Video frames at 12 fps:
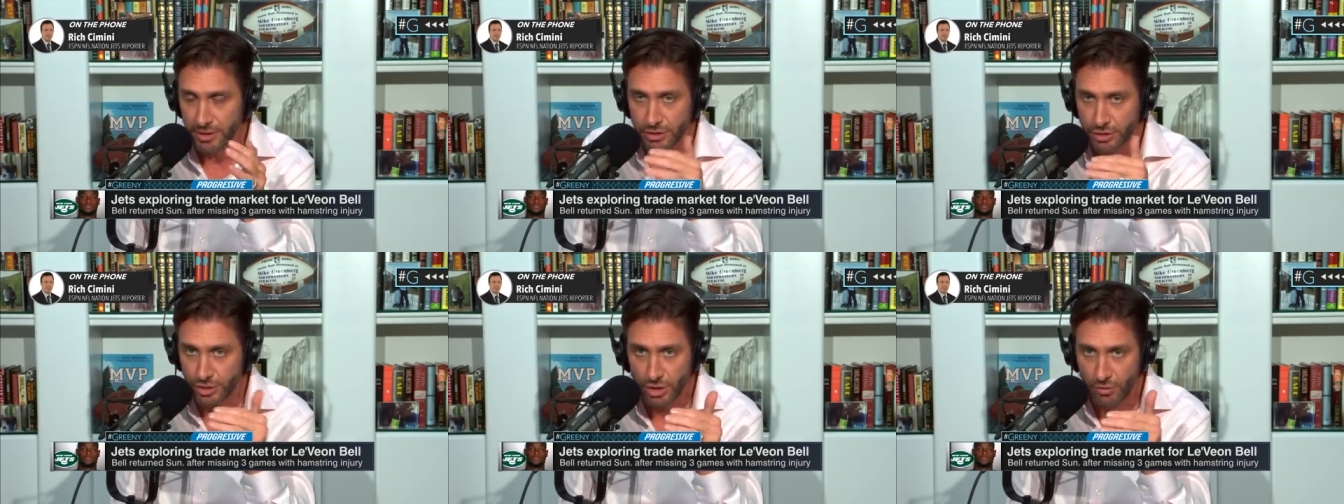to
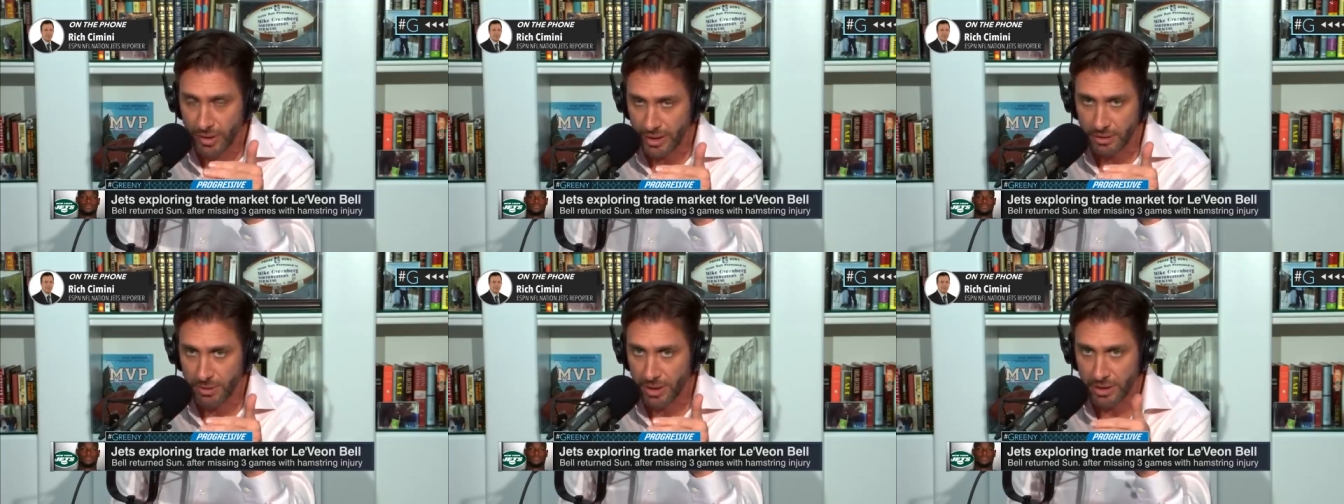show
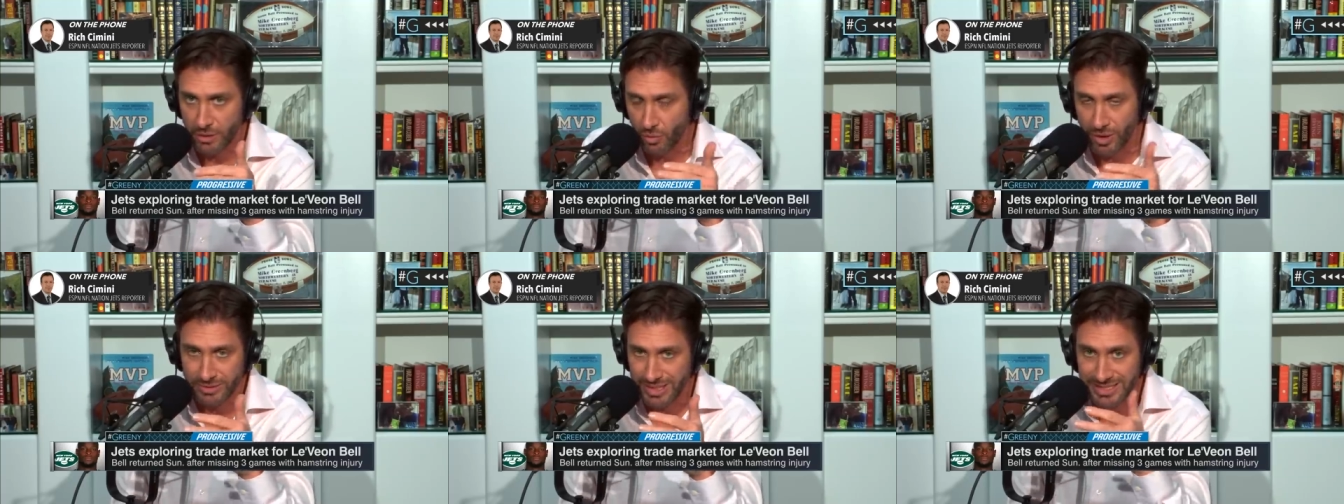anybody
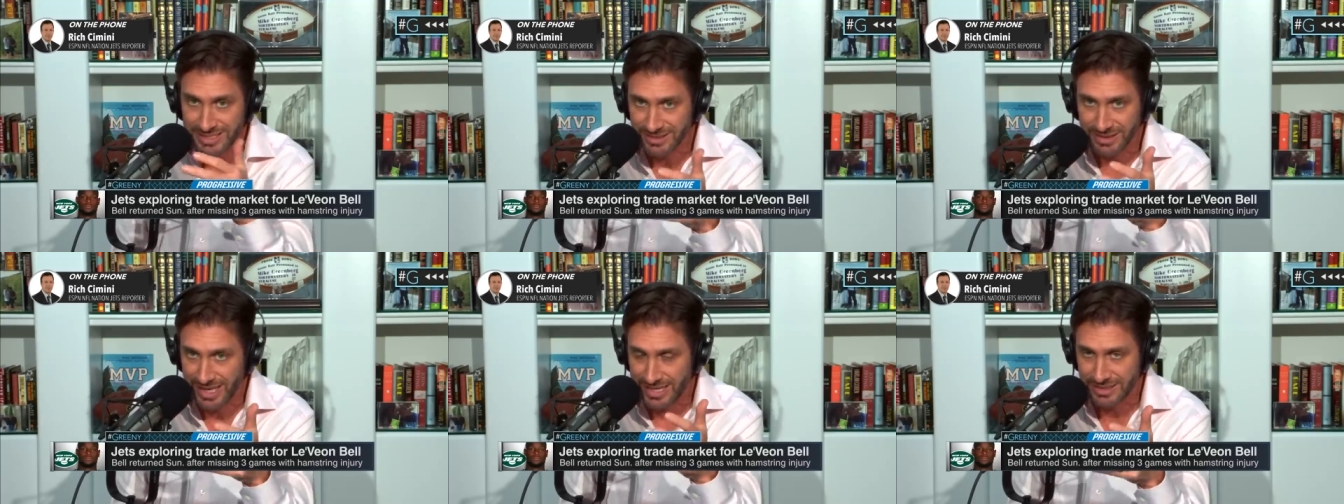what he
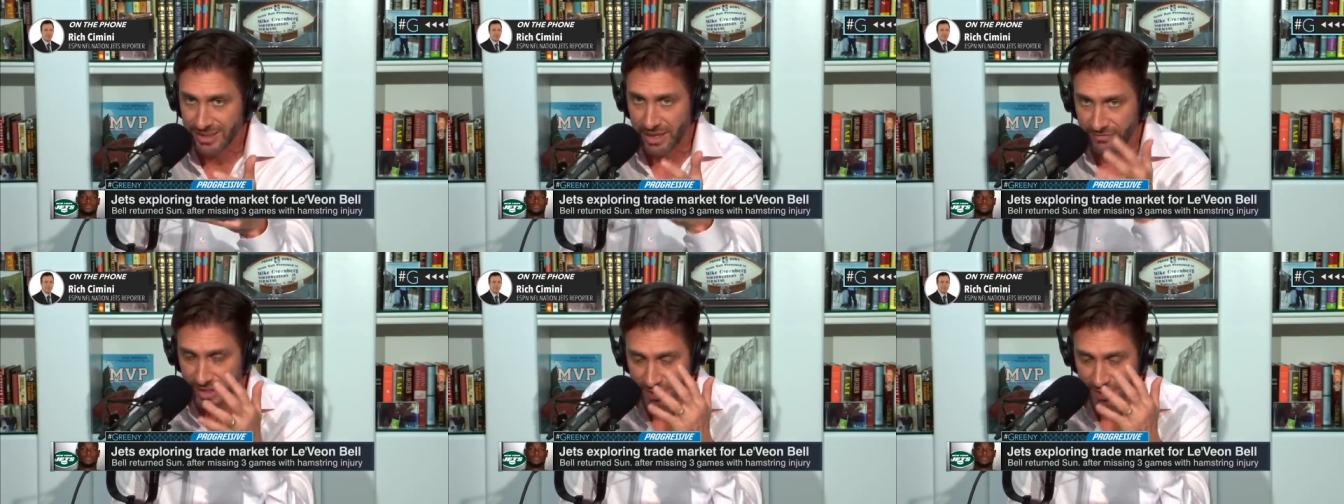still has left.